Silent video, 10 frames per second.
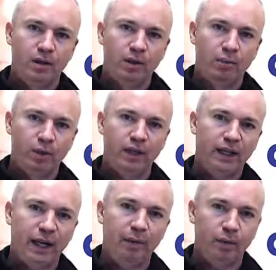putting a
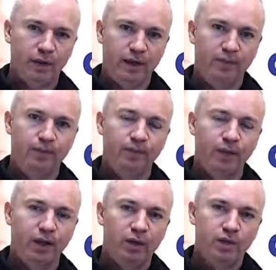cap on them,
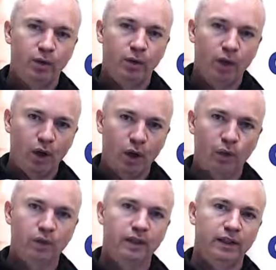so
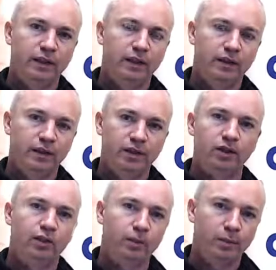holding the children